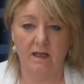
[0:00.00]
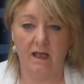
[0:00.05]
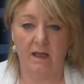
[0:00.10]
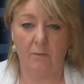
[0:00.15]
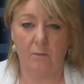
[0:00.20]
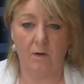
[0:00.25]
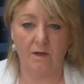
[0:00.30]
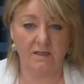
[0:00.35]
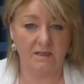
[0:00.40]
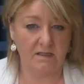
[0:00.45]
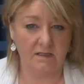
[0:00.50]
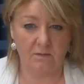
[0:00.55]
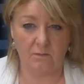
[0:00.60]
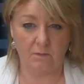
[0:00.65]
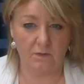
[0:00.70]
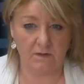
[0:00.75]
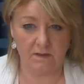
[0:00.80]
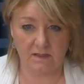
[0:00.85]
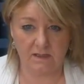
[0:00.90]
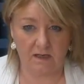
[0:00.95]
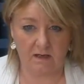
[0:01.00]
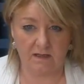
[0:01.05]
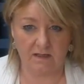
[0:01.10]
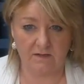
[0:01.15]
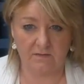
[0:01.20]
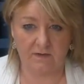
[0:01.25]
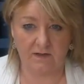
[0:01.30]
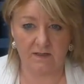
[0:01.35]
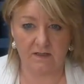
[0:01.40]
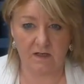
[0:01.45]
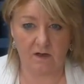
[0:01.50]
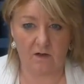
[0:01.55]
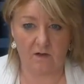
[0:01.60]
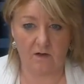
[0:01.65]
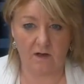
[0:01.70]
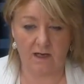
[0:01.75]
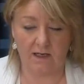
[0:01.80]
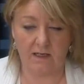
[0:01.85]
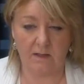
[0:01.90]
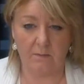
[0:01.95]
It wasn't a
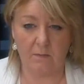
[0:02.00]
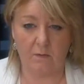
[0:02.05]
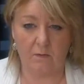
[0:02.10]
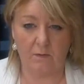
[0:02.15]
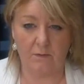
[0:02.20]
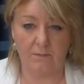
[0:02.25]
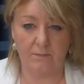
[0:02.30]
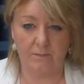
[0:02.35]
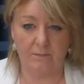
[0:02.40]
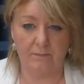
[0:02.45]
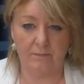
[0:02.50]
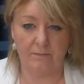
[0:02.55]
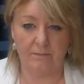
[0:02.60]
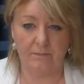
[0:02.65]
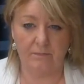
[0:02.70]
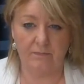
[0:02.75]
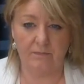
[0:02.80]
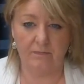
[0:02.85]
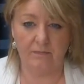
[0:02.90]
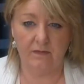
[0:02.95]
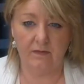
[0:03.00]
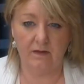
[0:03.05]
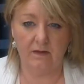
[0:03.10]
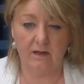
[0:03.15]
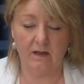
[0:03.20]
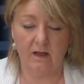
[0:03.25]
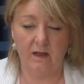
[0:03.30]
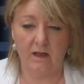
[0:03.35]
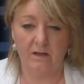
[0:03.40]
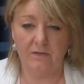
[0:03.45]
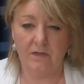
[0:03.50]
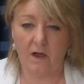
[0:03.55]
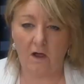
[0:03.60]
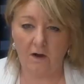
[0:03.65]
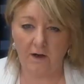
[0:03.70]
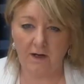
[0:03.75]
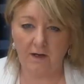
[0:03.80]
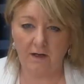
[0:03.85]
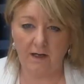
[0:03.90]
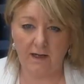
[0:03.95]
one-size-fits-all anymore. The
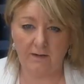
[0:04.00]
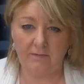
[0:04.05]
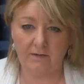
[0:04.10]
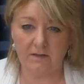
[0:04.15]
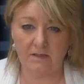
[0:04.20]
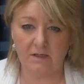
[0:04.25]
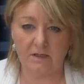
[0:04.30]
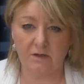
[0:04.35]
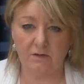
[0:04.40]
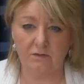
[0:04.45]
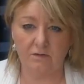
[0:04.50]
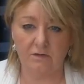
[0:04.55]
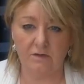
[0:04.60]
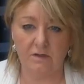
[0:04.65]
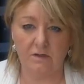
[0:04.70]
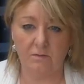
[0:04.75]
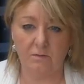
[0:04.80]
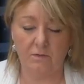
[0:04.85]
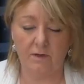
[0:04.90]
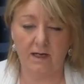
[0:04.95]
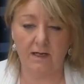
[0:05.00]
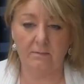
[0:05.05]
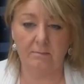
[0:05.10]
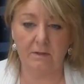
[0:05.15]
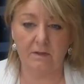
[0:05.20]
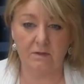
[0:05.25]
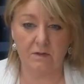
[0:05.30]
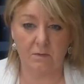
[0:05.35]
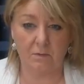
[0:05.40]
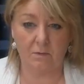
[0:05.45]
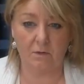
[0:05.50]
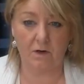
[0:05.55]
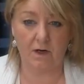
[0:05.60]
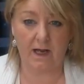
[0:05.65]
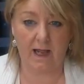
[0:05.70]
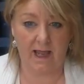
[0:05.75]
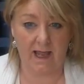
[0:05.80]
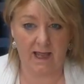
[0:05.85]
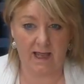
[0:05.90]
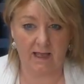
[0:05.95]
higher level students were able to work
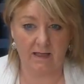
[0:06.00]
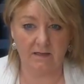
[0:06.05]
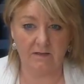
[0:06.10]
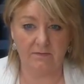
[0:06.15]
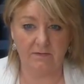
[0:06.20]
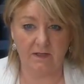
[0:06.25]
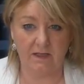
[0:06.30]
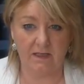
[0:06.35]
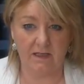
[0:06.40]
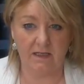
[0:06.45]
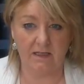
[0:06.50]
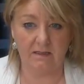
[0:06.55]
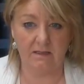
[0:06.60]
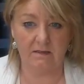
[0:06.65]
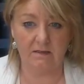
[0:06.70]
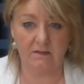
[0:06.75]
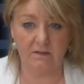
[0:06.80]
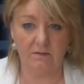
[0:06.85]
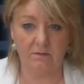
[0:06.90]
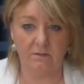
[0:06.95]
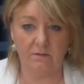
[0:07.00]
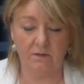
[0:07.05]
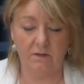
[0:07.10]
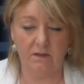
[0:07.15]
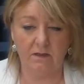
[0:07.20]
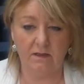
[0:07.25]
ahead if they needed to.